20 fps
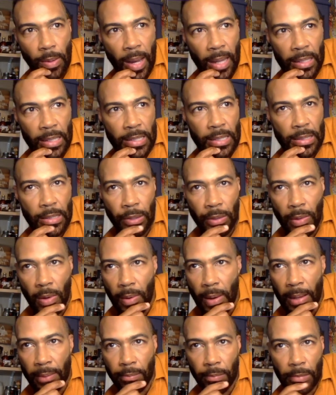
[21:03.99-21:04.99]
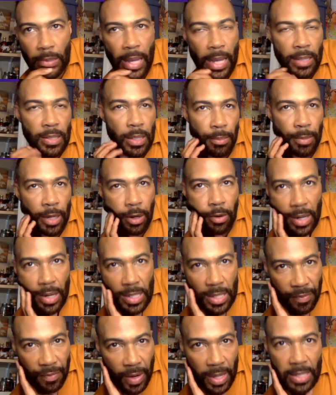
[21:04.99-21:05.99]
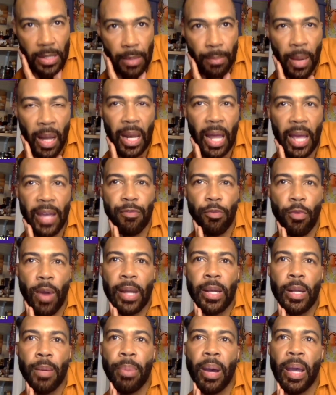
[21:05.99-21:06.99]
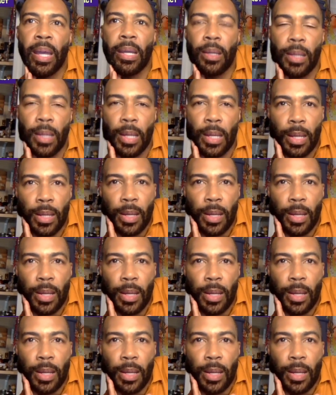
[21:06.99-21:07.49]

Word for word: So I listen, you know, I've gotten some of the greatest advice in my life riding a bike